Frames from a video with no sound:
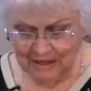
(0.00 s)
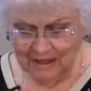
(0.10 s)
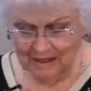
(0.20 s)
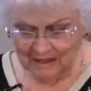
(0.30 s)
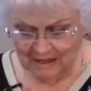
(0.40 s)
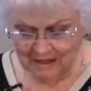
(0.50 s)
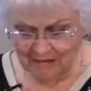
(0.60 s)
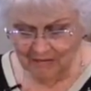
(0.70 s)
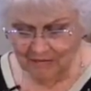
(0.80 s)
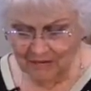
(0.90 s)
in
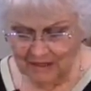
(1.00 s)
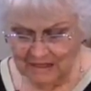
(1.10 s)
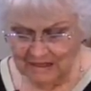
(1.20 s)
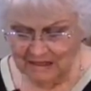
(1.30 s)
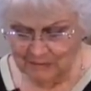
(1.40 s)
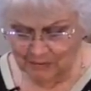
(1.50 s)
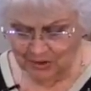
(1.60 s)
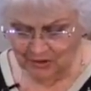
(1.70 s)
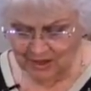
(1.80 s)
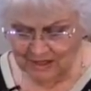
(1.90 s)
love, in
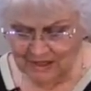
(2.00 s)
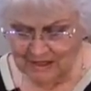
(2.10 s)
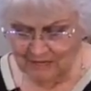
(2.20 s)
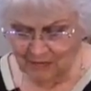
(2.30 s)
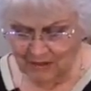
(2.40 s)
spirit,